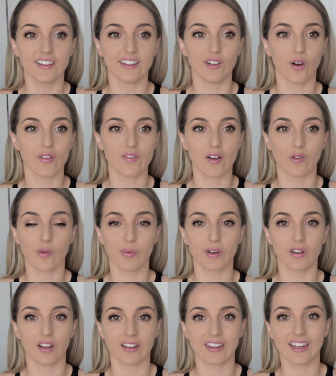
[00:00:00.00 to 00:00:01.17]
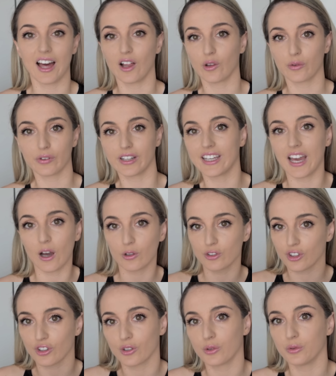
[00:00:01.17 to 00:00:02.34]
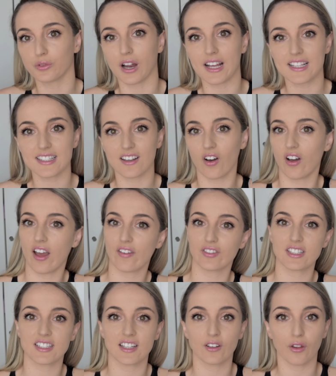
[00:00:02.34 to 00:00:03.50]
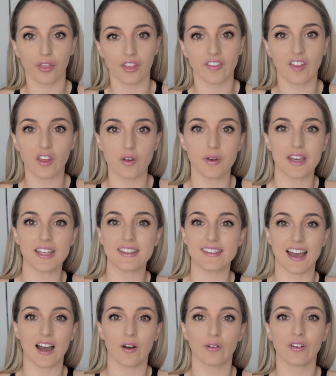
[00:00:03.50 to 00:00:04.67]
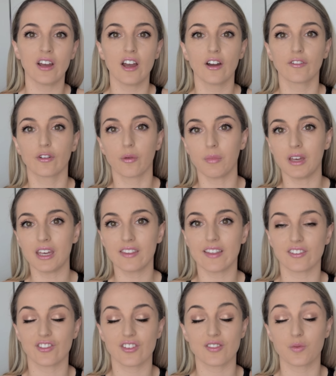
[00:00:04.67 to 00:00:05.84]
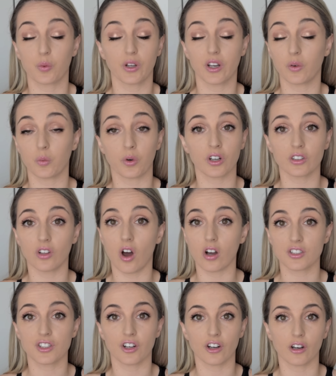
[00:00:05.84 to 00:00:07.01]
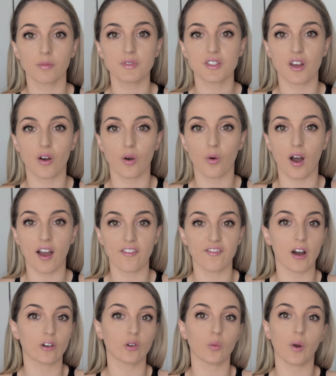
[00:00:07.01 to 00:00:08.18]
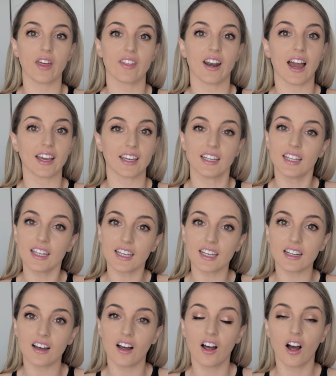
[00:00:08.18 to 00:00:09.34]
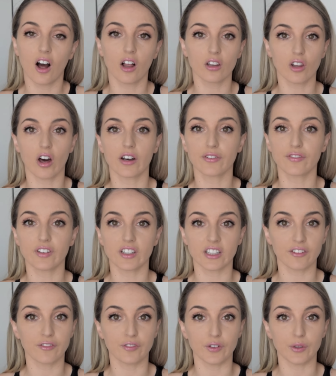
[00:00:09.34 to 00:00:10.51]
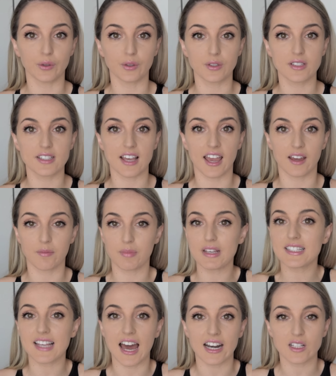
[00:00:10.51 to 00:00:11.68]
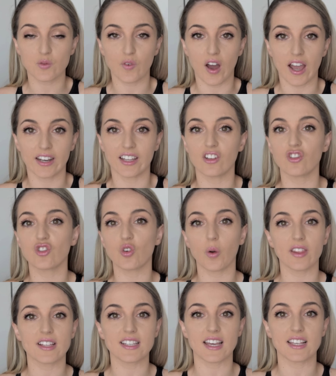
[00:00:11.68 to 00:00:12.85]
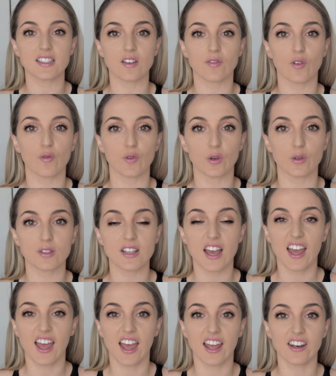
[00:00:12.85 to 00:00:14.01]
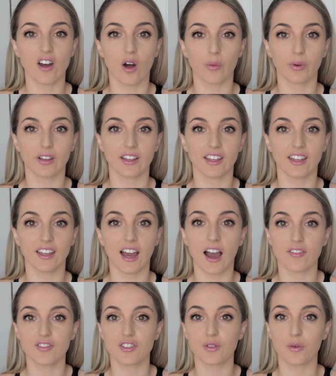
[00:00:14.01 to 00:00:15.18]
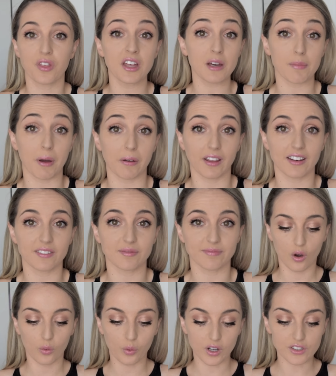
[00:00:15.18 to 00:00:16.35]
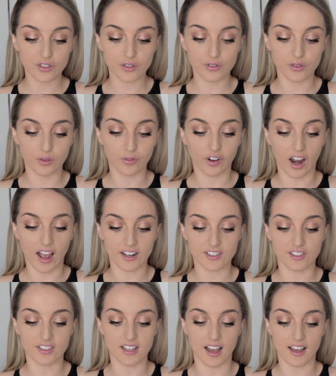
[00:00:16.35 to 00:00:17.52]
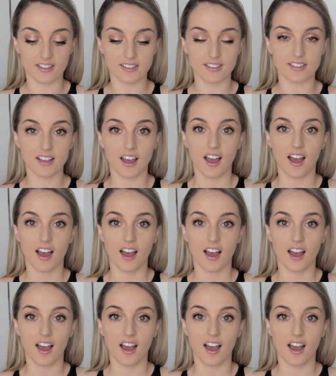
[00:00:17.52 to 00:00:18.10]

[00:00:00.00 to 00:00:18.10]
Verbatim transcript: you know, I've never been a calorie counter who writes every single thing that you eat down. For me, that just wouldn't work long term. So I found a way that I can eat a lot of filling foods and be satisfied, enjoy the taste of the foods, and not really have to think about it. What do you do for exercise?